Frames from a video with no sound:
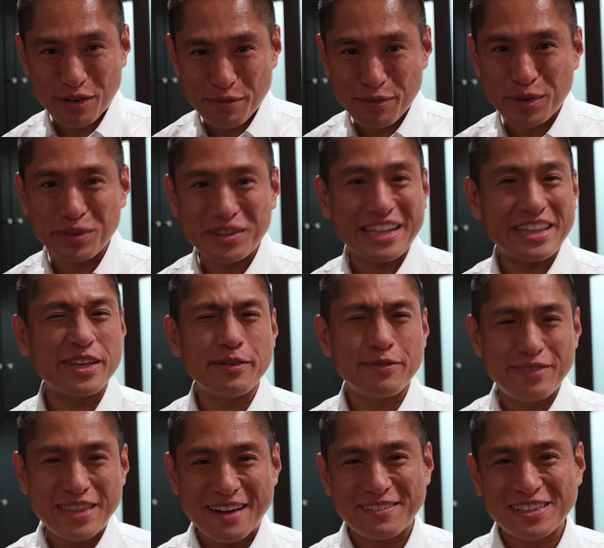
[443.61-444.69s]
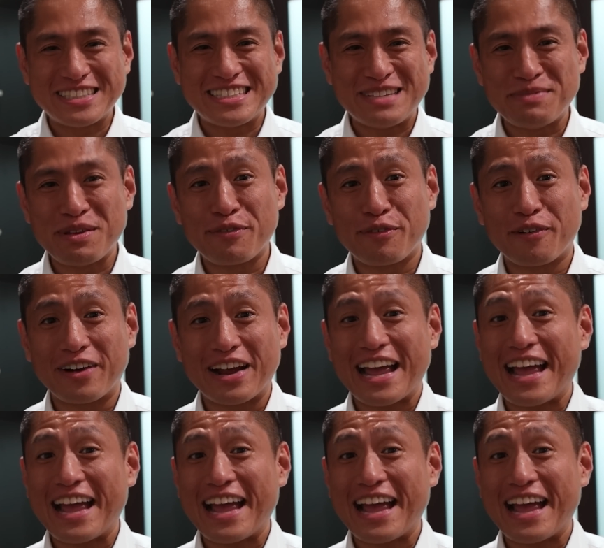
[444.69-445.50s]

review that you've never seen before,